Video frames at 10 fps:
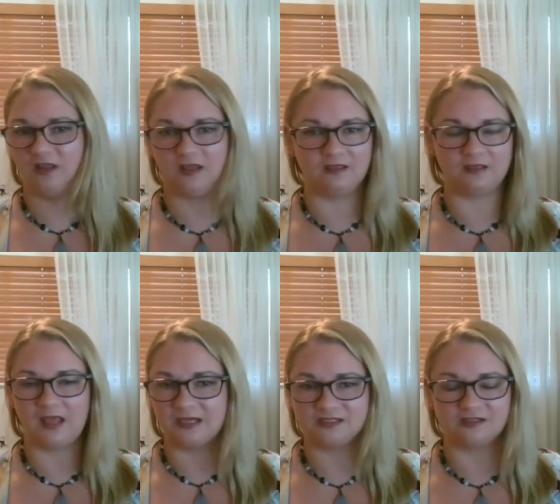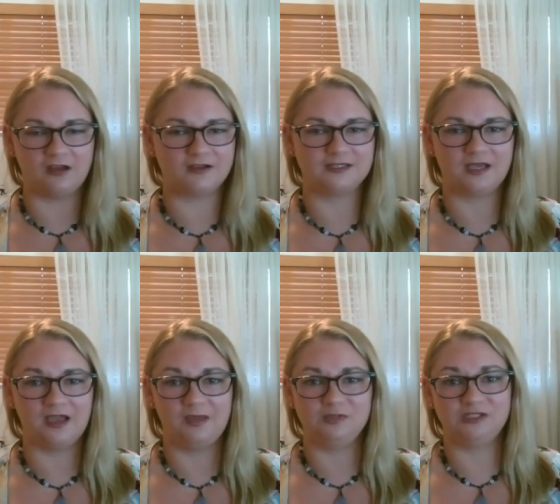They last a long
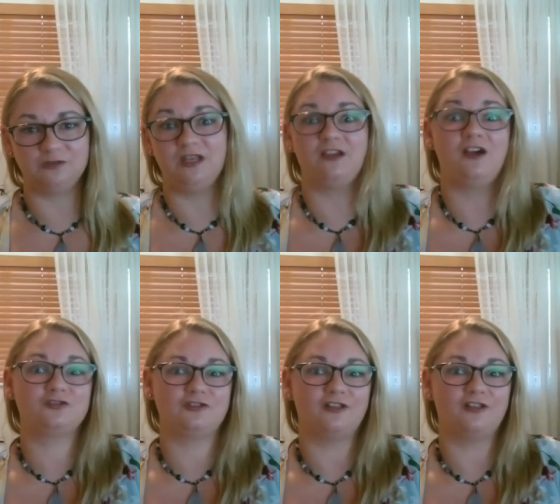time. So getting a $100